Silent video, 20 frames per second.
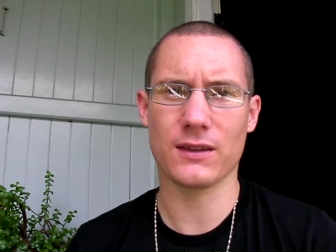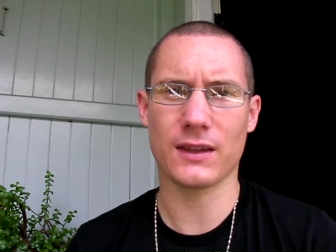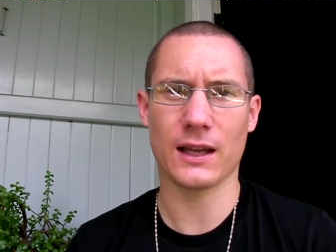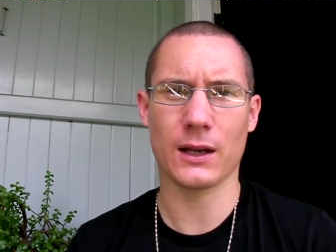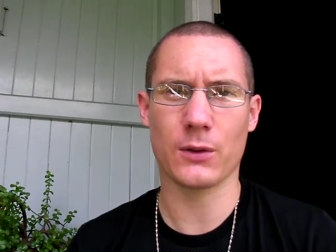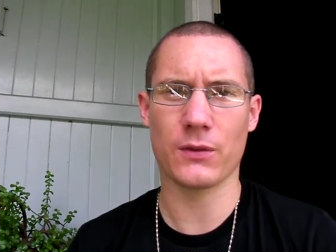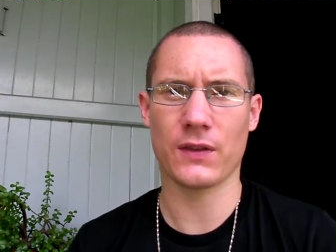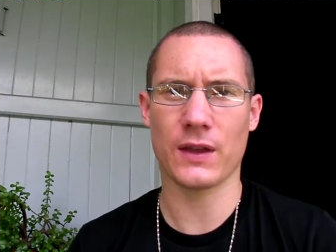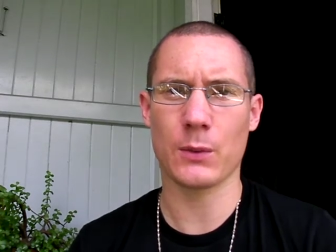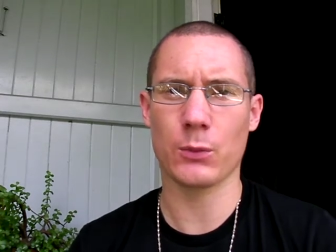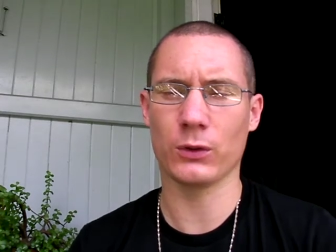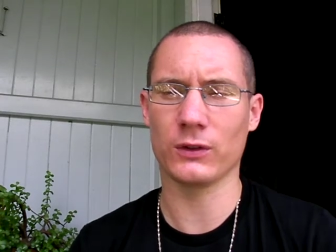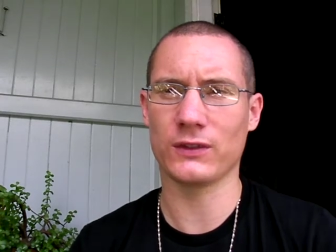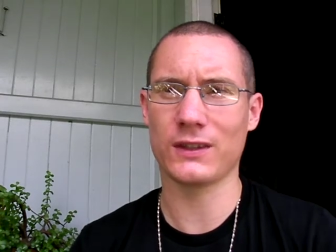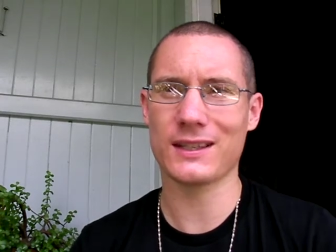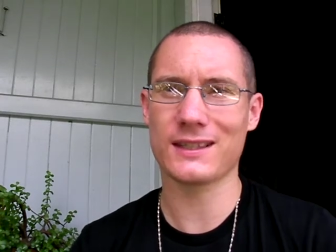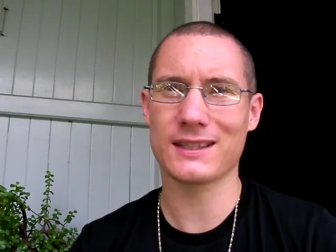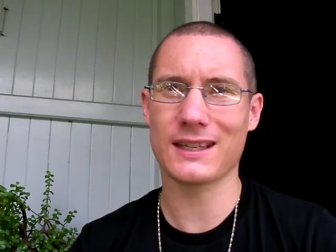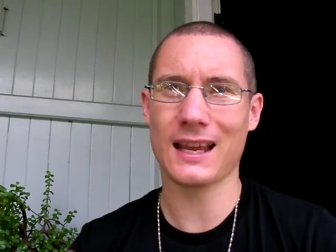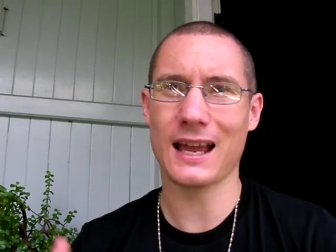They'll, they will
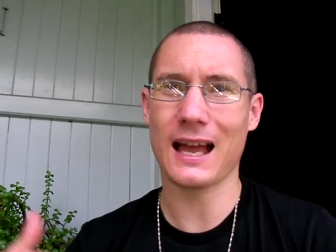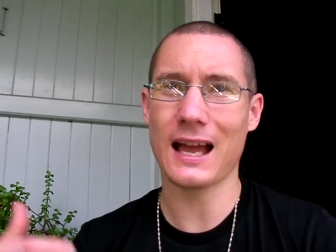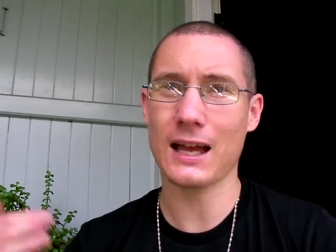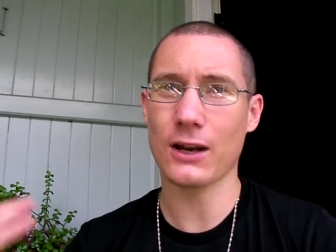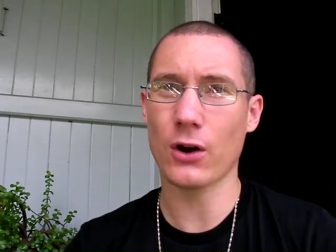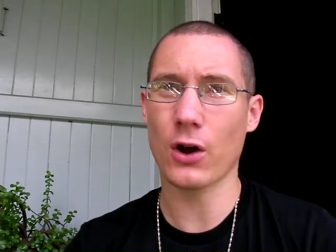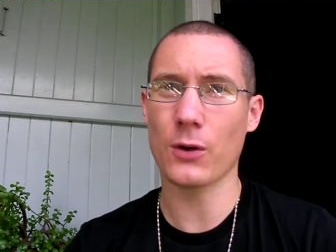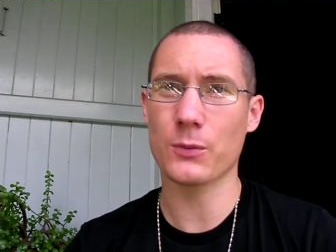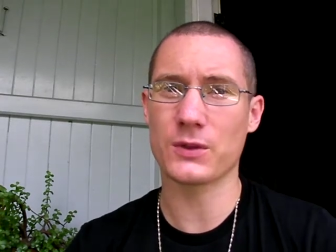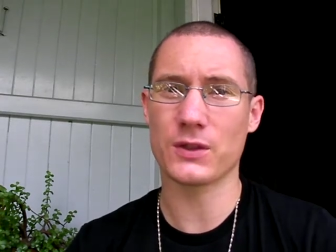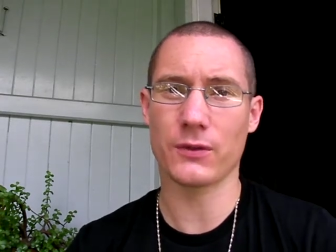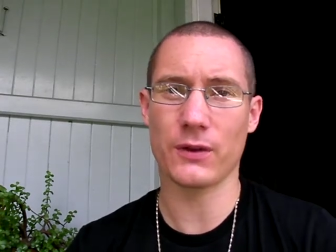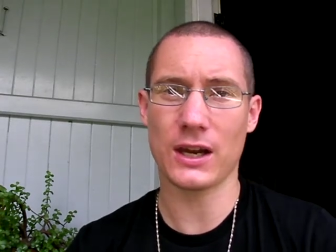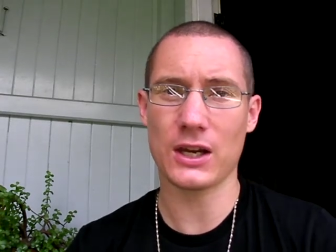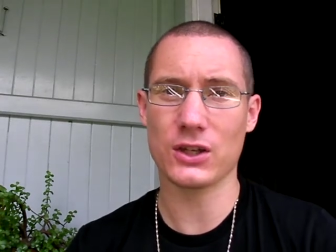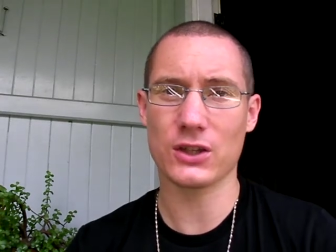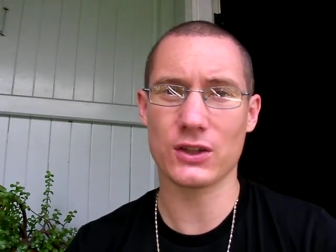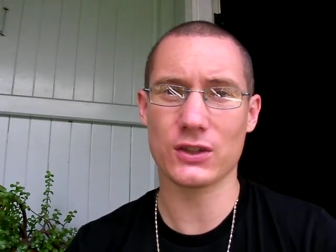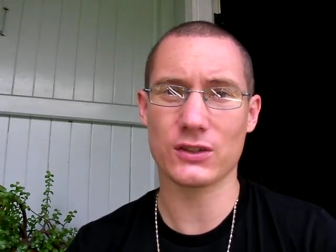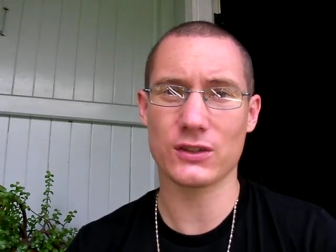discard
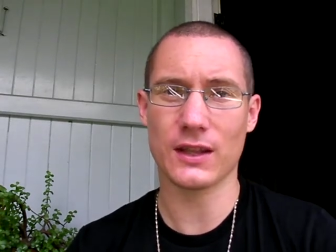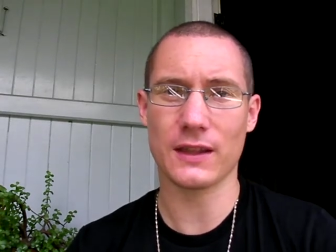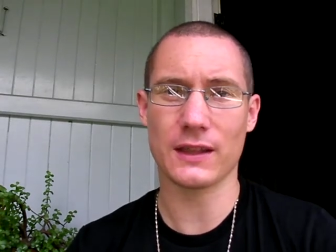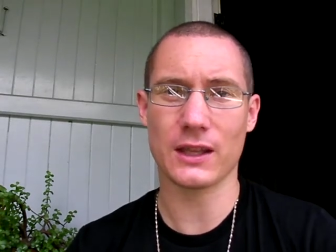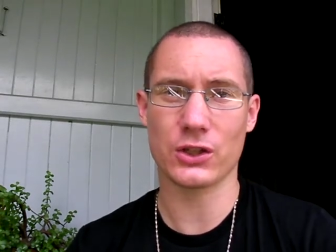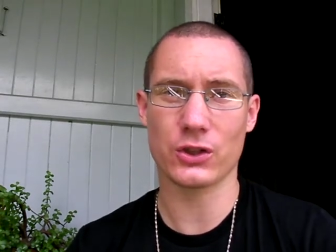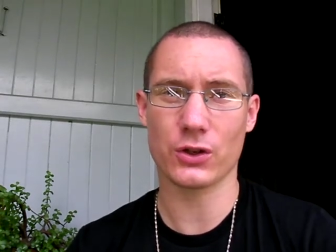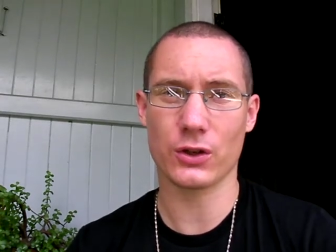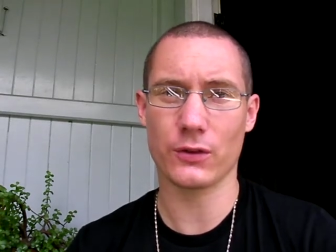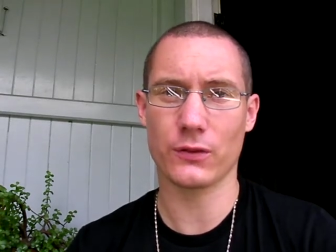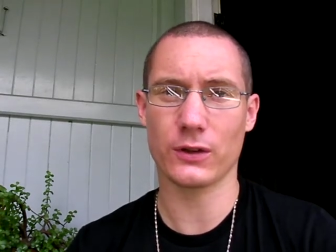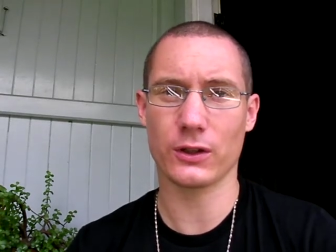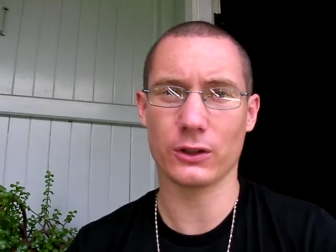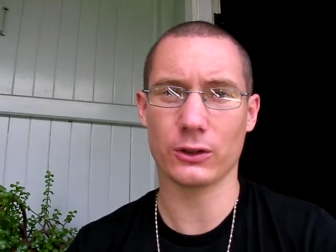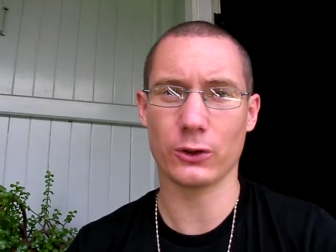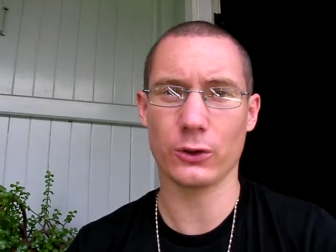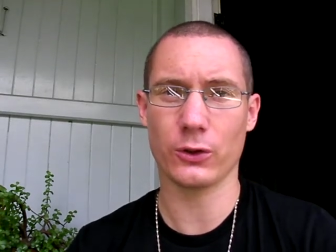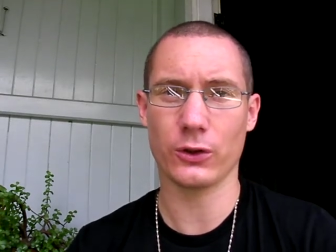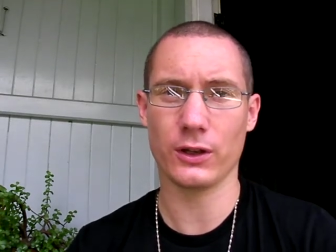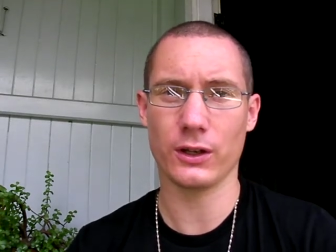observations that they should have
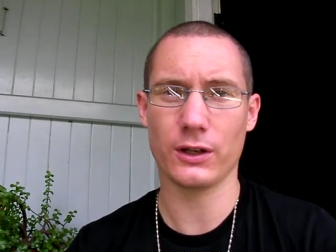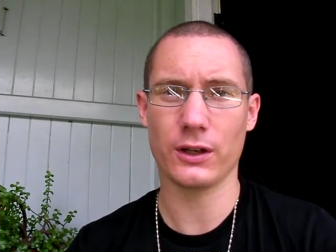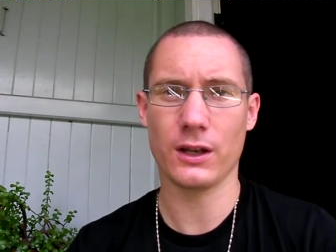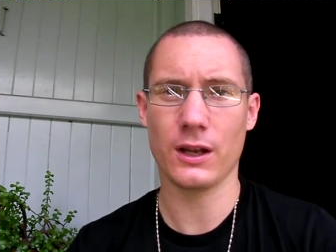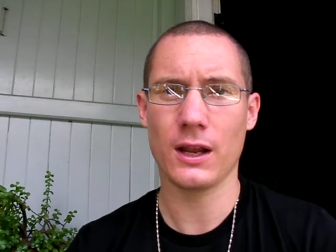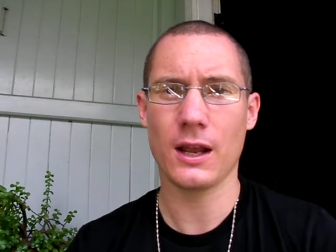included